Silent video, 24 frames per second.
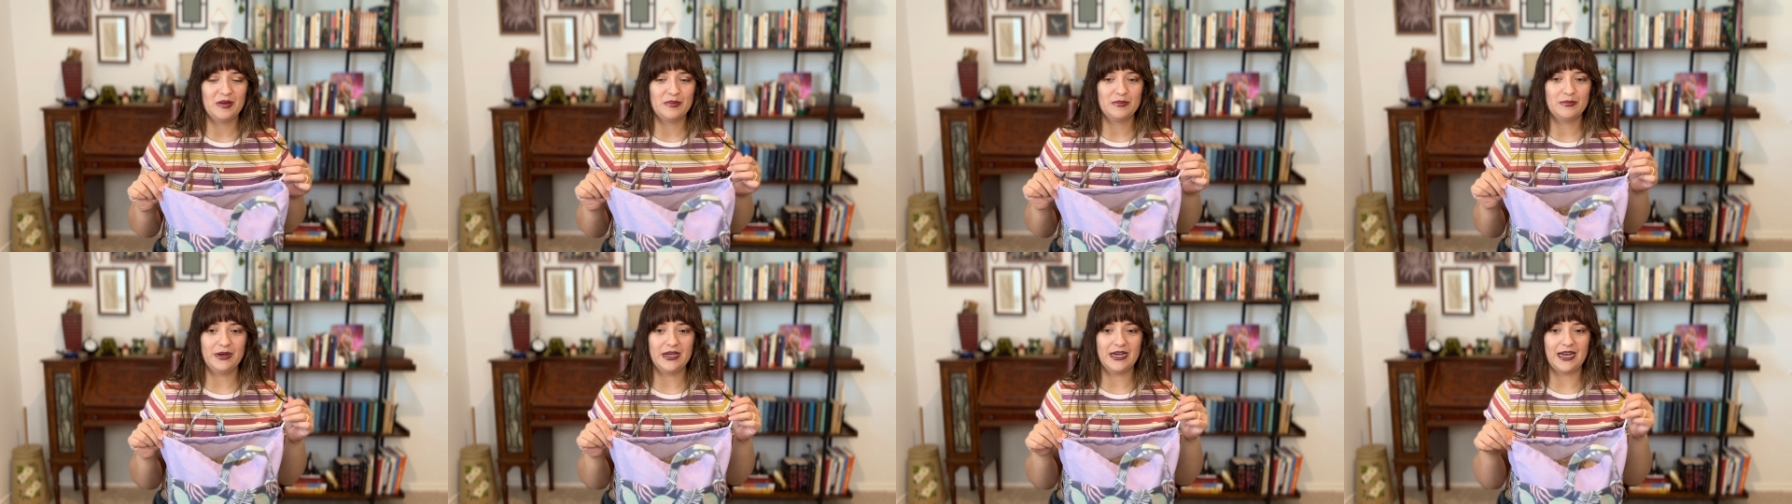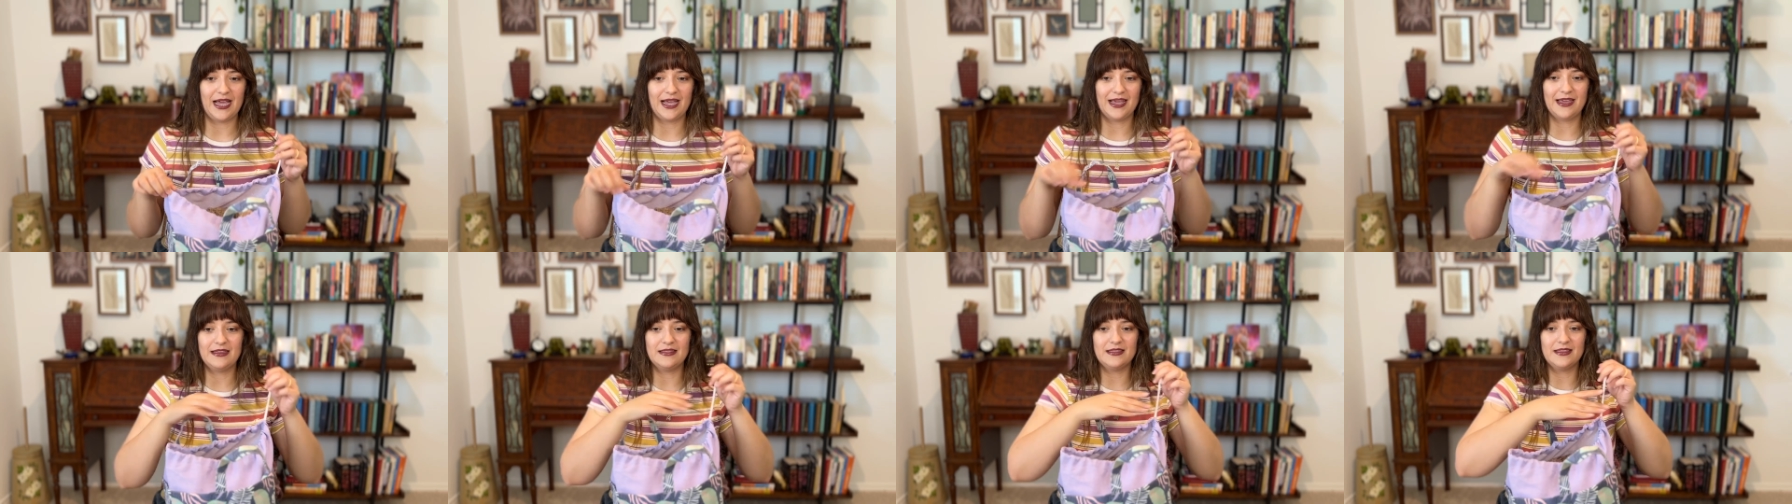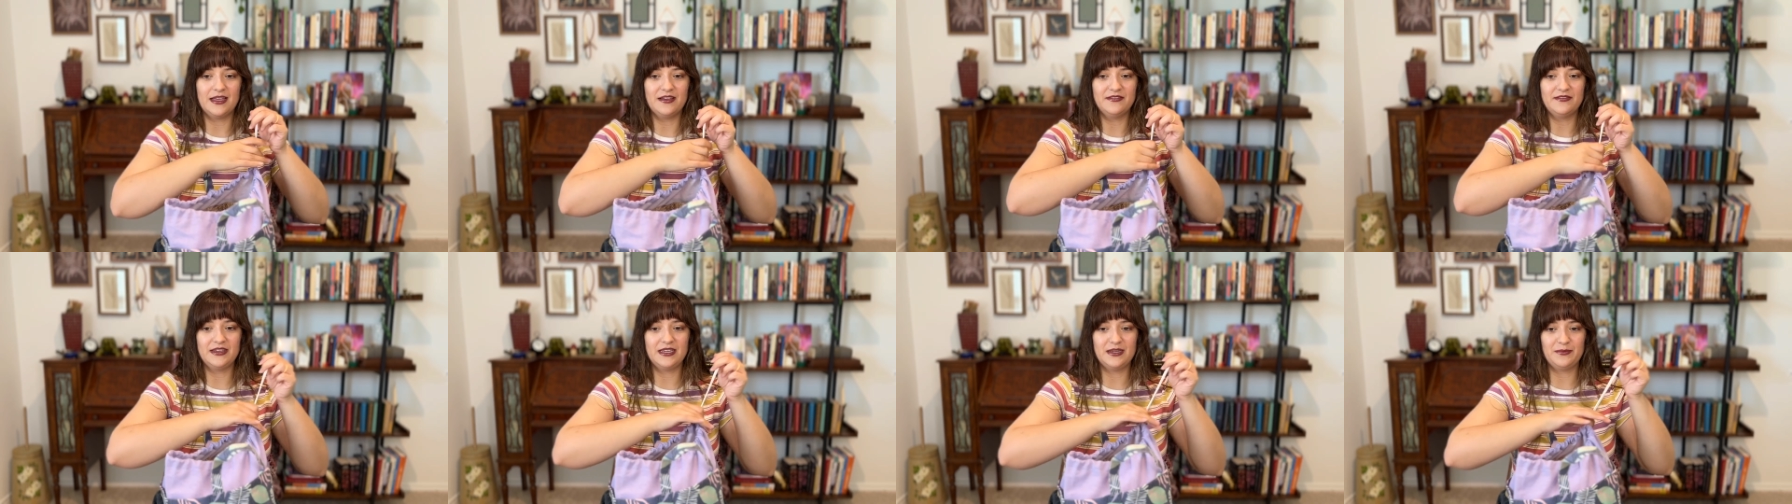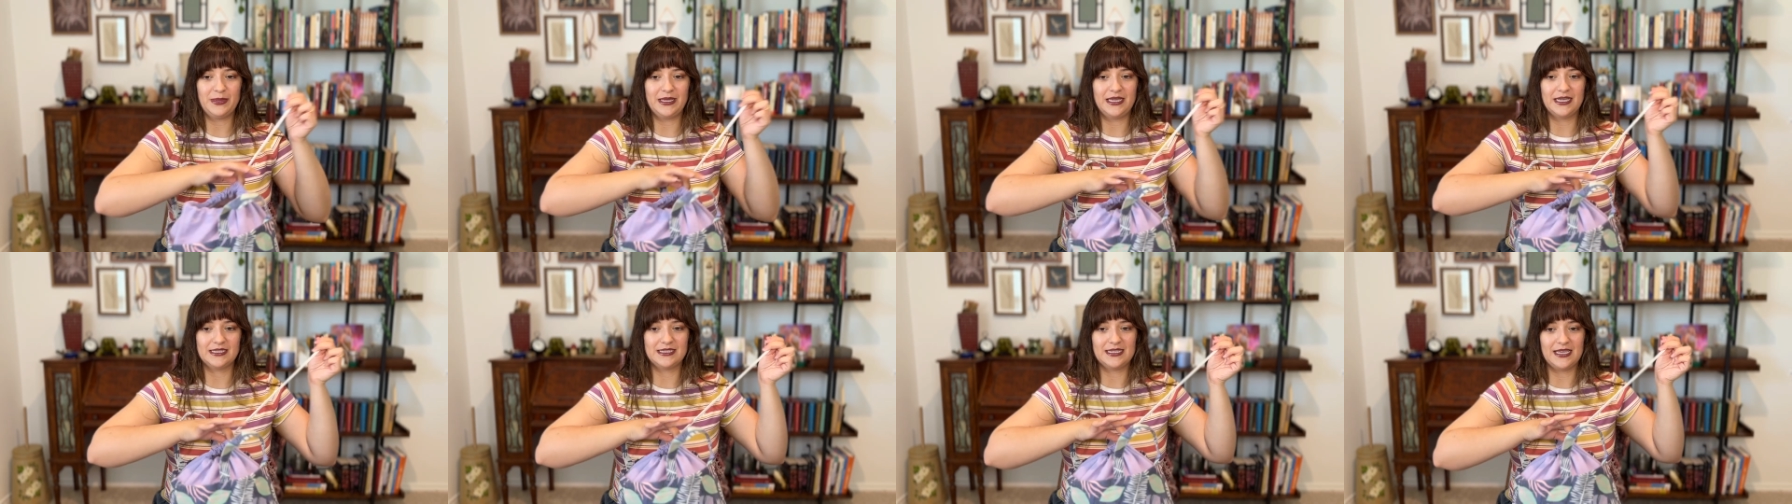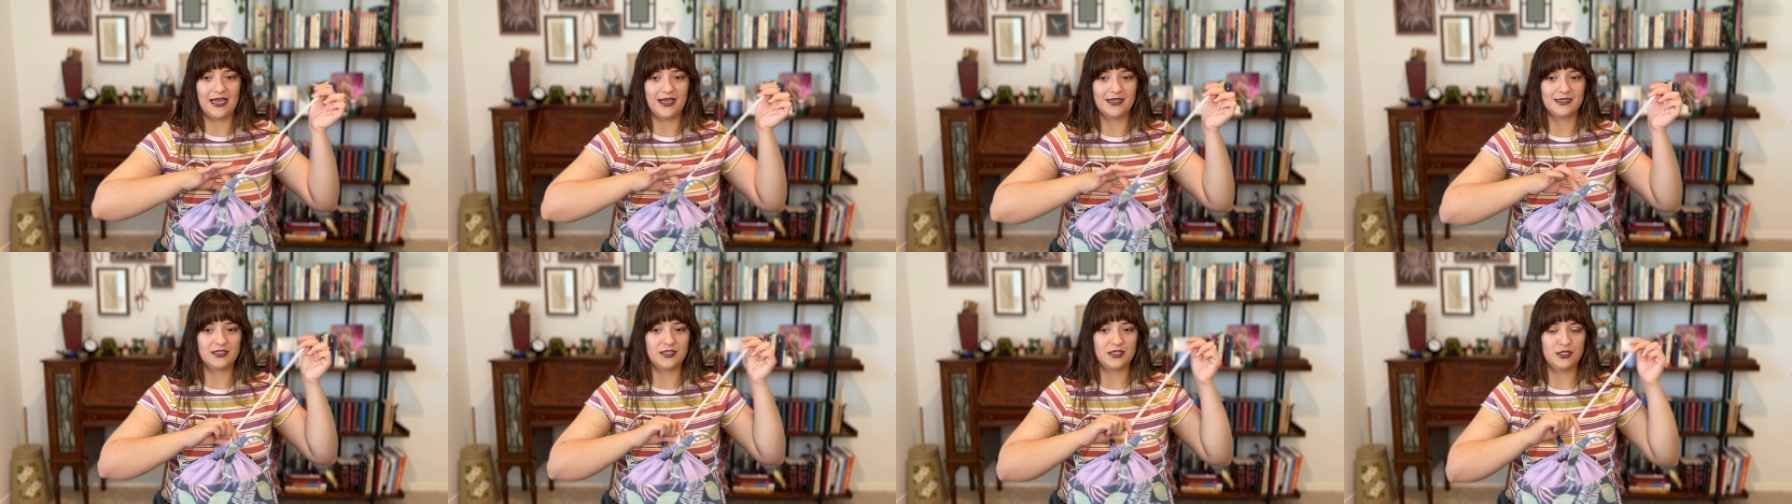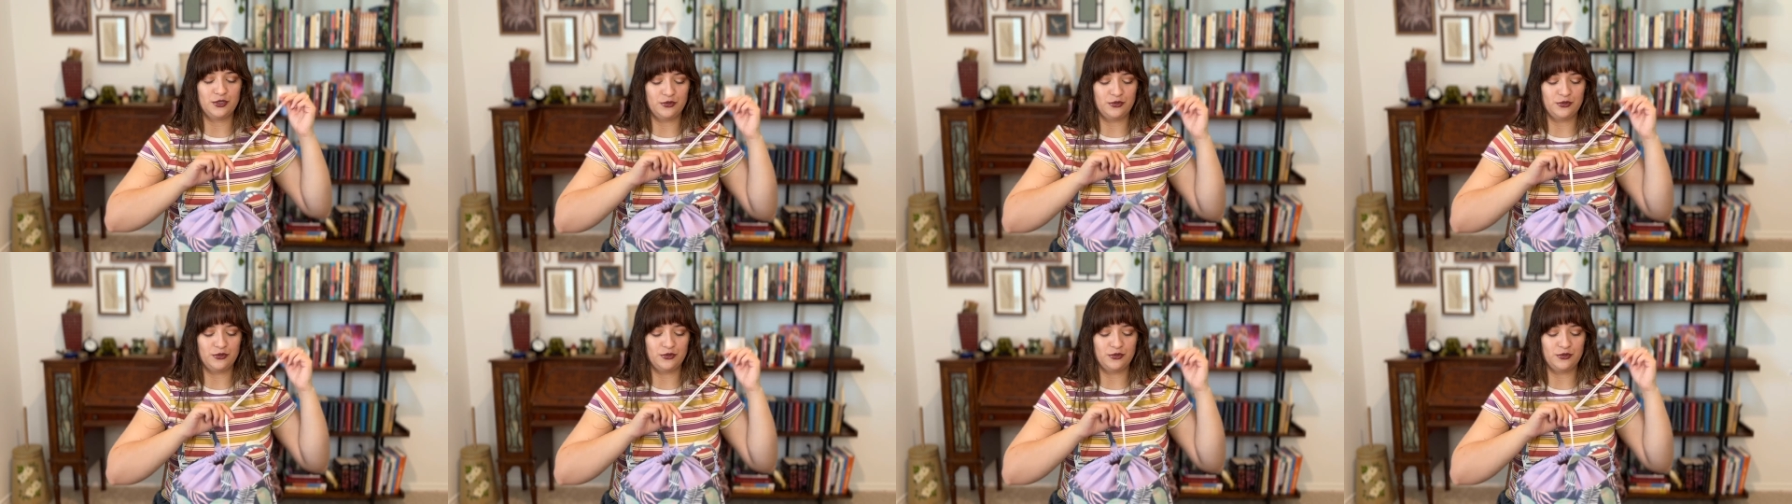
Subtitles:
but I love it because it has the